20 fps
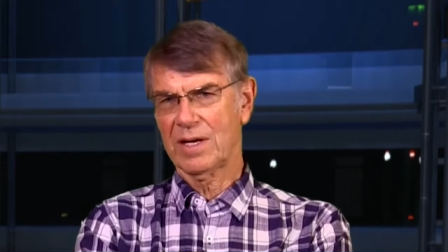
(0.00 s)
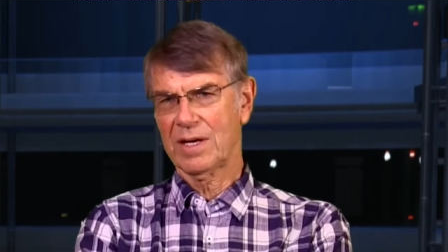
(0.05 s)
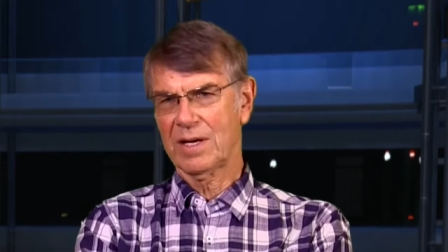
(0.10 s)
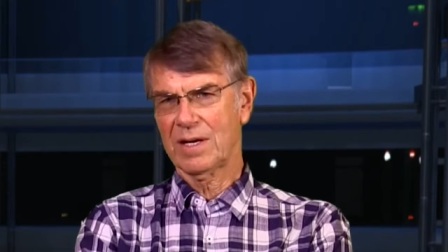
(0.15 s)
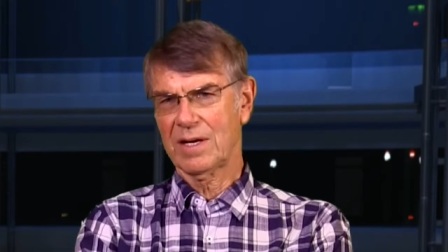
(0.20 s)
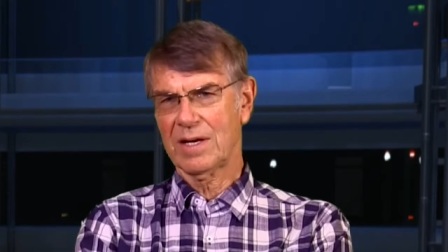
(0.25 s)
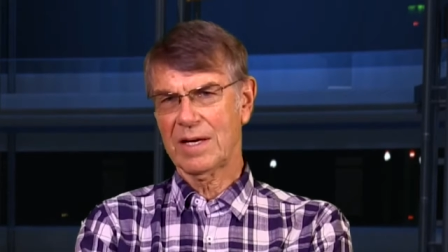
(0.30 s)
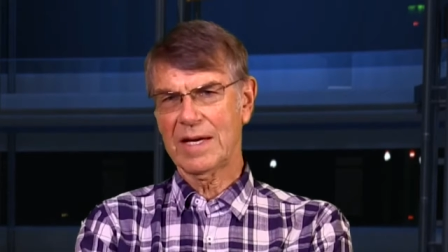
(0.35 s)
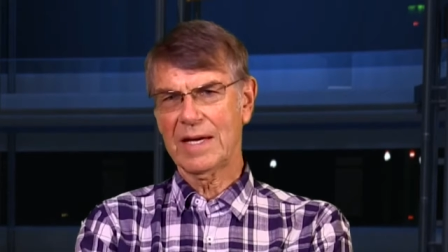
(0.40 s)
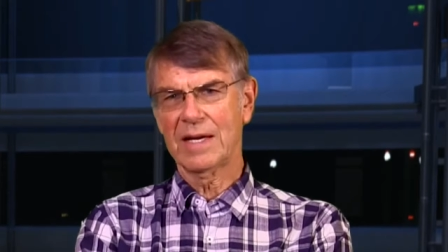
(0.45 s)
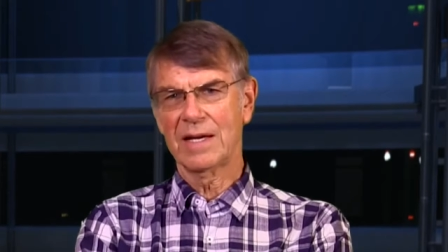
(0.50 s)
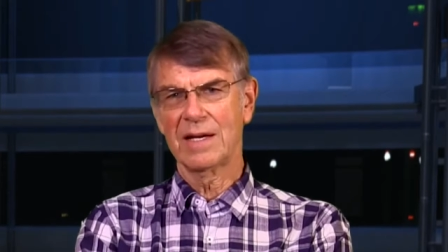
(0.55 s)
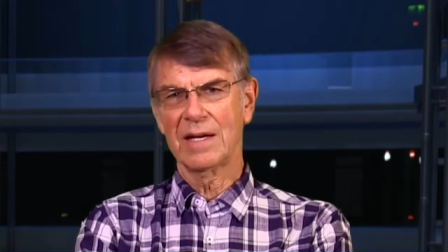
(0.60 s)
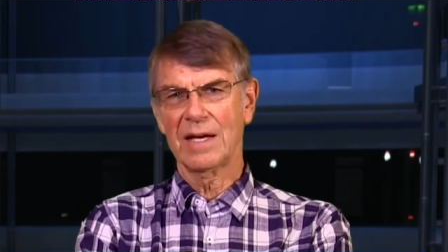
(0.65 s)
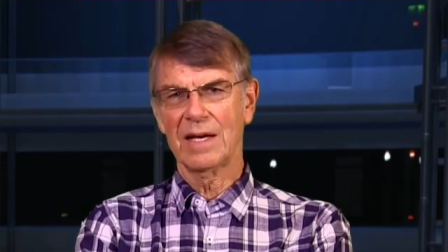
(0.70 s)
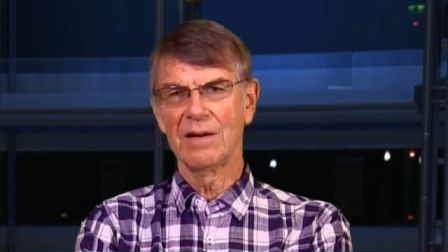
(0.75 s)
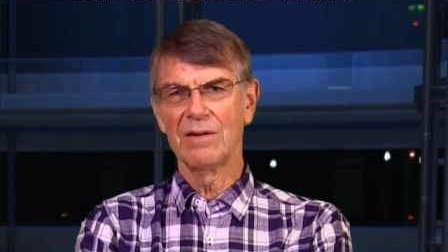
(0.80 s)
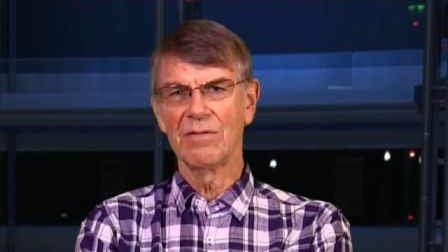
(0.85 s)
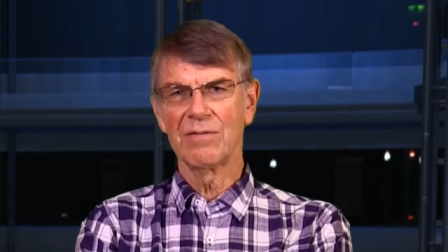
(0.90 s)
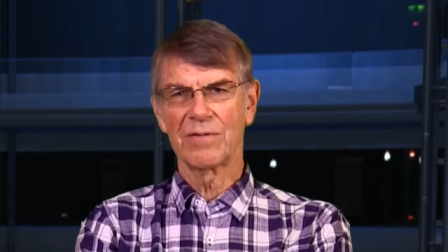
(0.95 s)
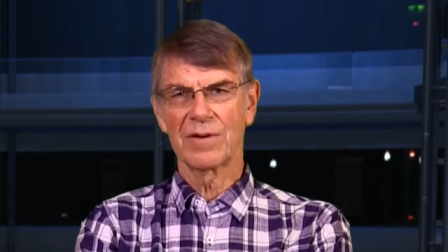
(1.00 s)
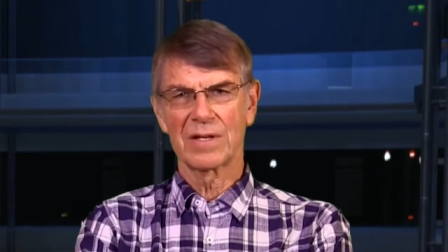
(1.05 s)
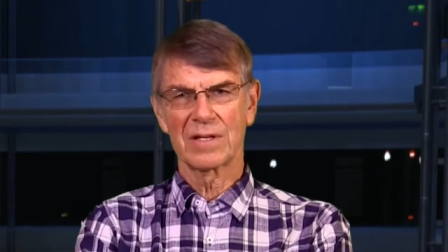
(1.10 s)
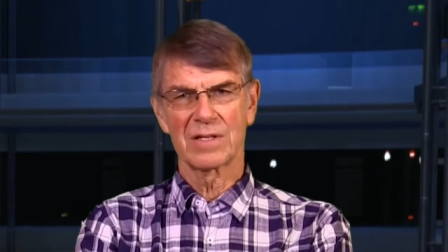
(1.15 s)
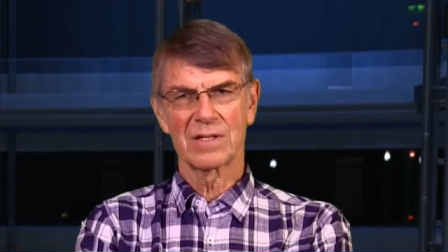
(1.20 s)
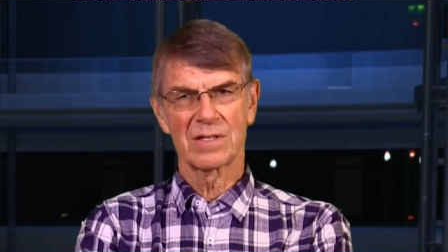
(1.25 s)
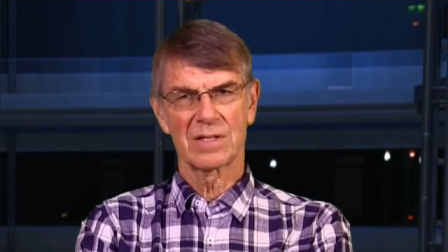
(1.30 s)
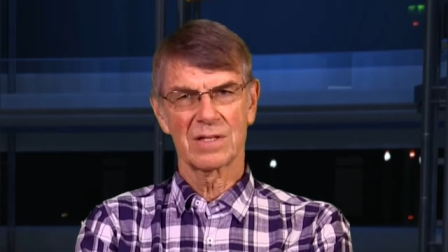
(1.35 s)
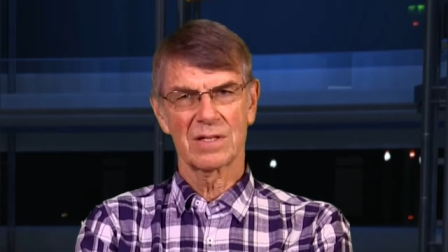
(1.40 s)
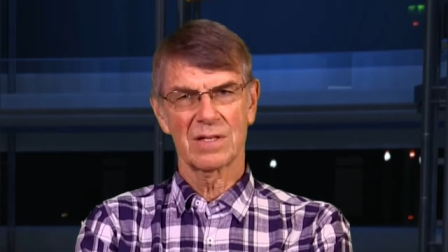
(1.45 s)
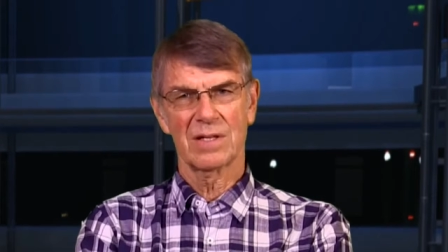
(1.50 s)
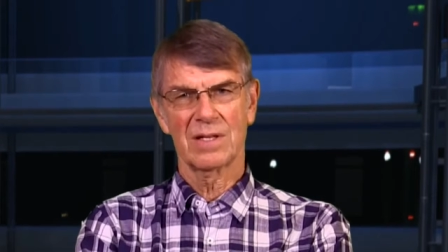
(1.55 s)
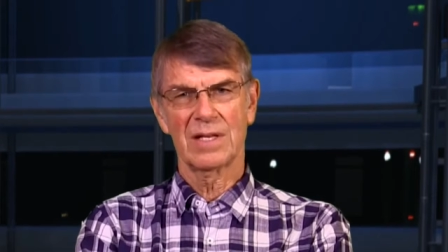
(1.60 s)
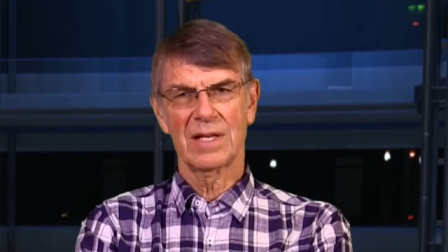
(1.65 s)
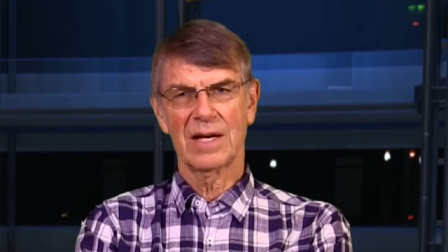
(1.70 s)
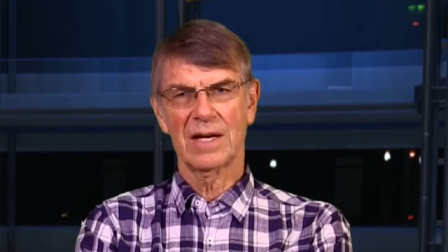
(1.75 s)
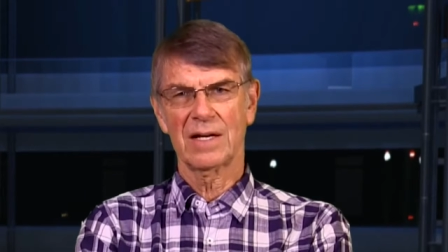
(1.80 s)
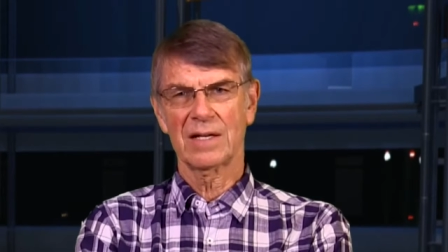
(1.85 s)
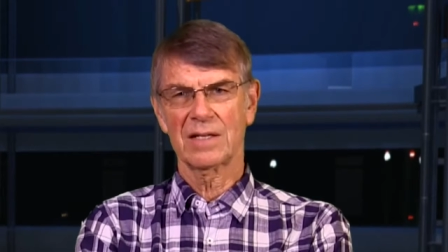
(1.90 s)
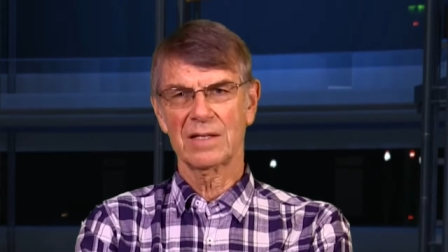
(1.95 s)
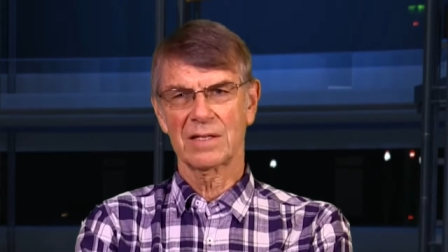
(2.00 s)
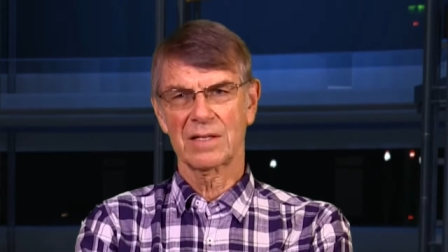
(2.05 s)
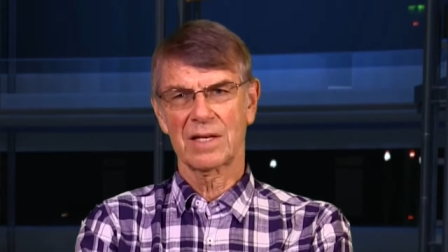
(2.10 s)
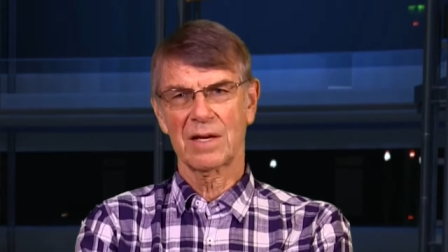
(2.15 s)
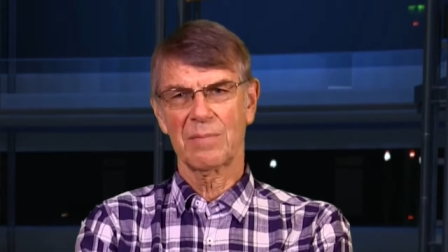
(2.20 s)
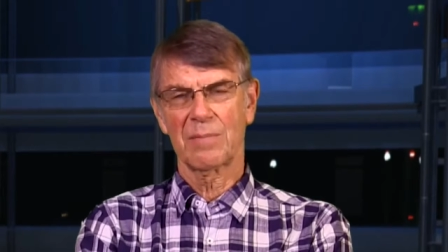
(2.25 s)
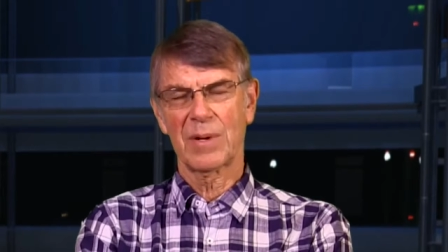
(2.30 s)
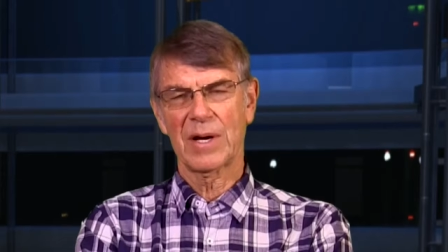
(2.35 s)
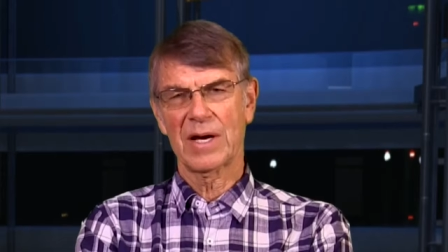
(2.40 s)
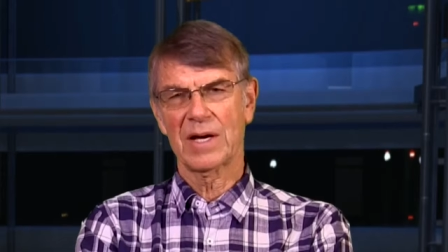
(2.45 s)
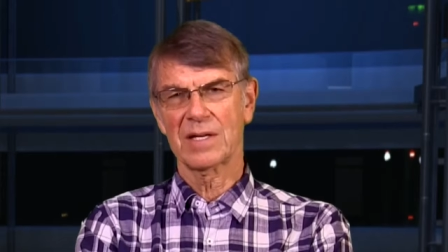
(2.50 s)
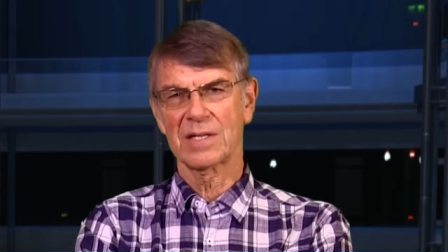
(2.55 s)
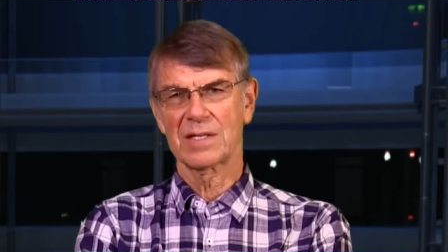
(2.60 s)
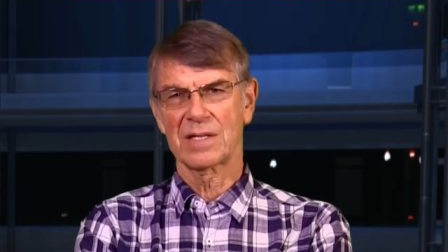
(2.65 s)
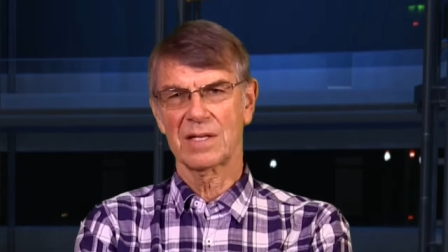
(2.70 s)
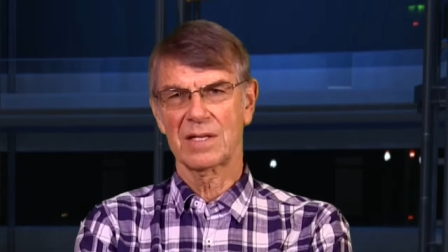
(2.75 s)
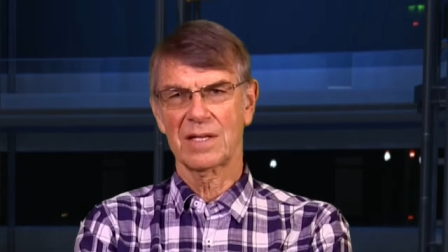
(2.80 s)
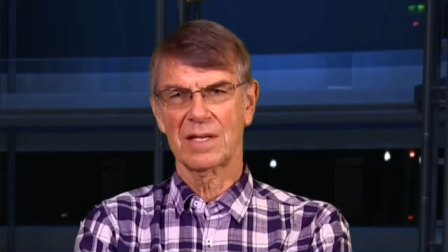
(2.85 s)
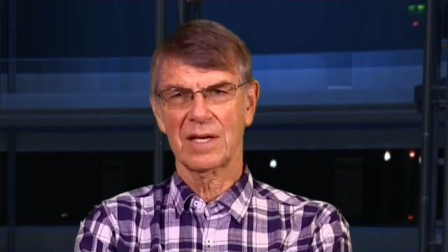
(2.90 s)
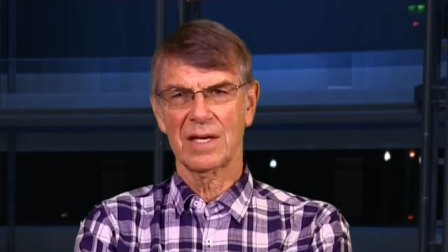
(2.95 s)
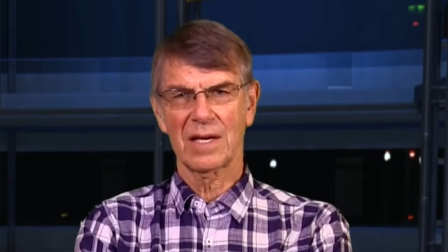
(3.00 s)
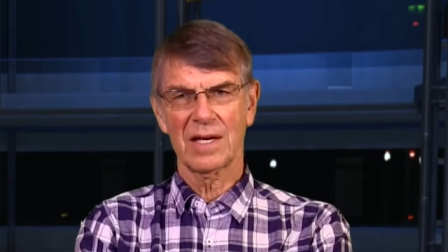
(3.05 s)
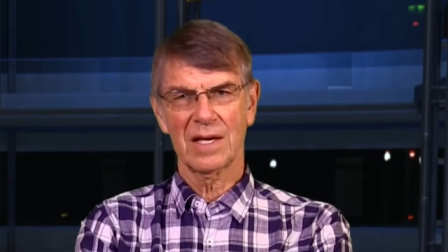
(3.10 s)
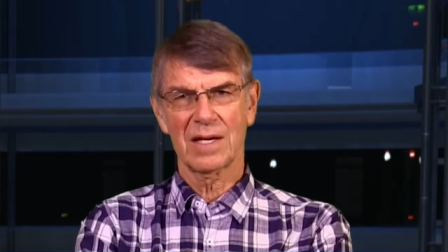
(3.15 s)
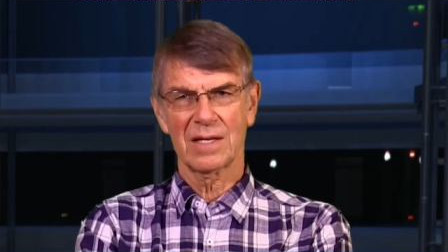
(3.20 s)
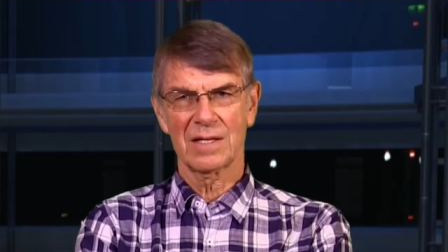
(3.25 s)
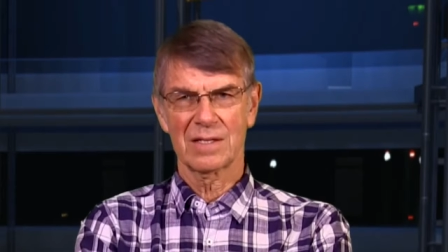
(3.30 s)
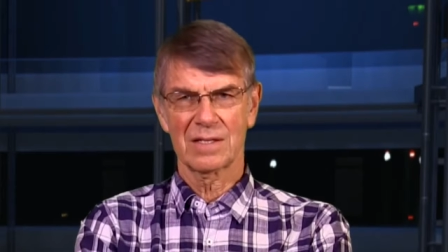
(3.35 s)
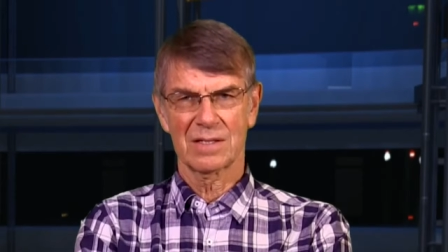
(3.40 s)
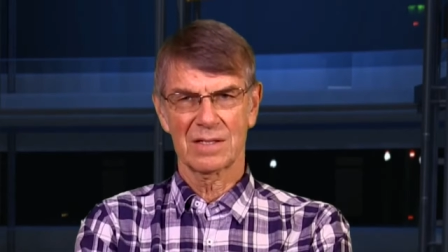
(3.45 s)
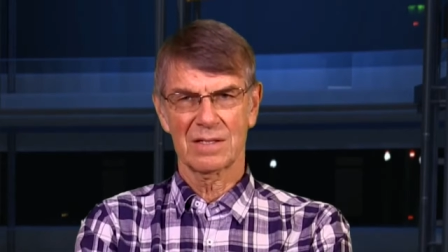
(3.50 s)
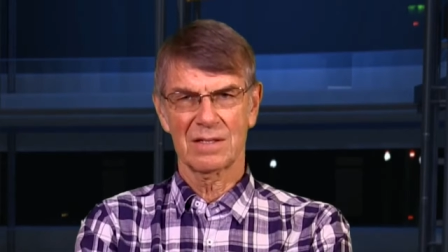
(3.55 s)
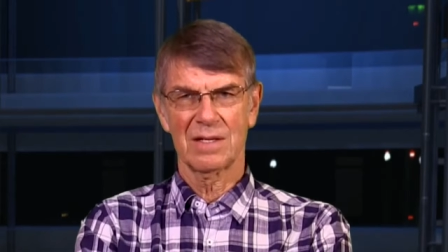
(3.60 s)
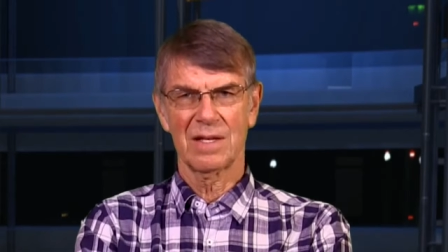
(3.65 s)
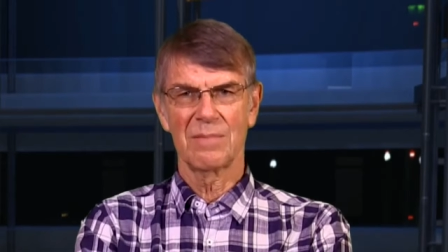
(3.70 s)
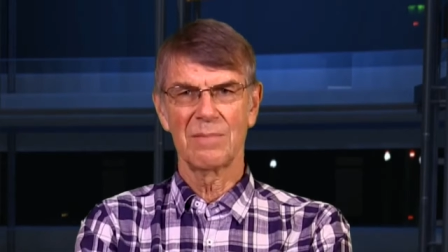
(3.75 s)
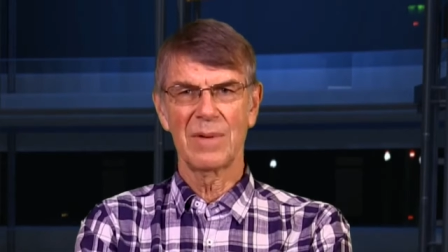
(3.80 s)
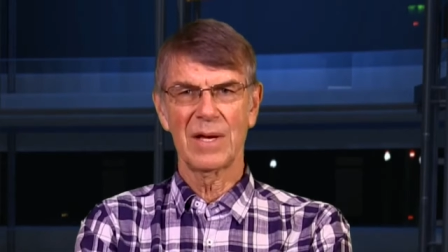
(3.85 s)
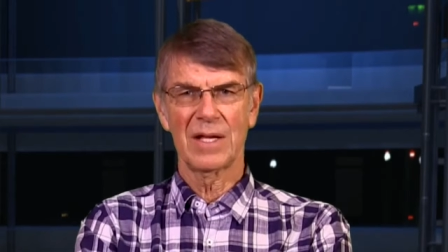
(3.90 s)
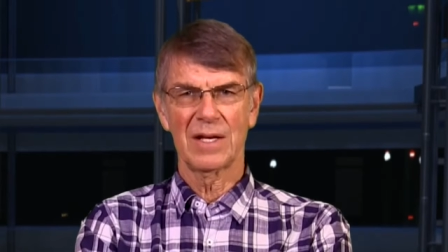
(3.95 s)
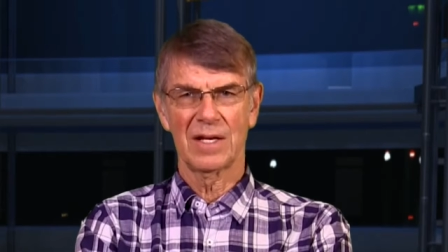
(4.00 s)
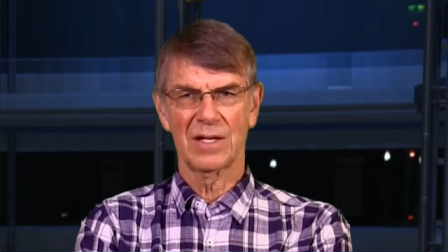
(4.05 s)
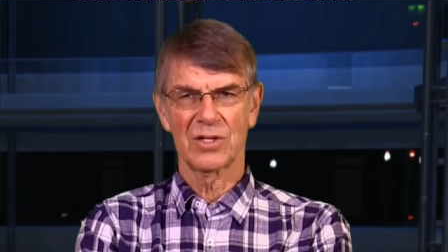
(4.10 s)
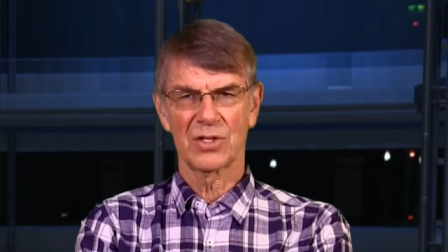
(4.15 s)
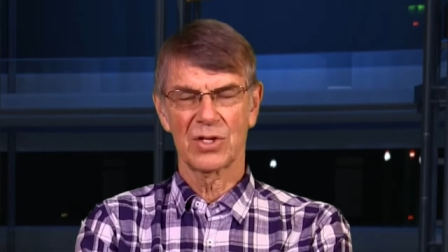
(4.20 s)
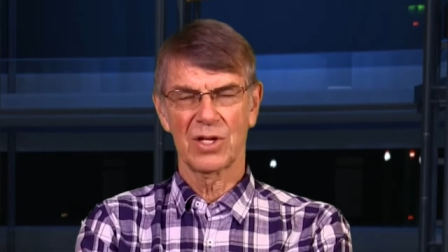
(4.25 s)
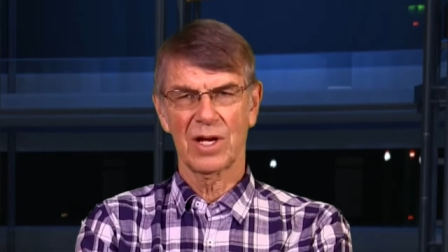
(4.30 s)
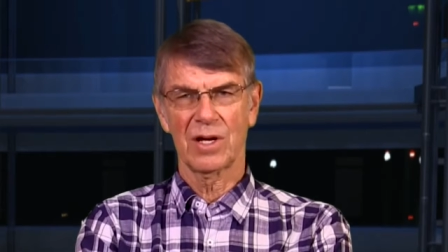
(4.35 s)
in infants, that capacity is diminished.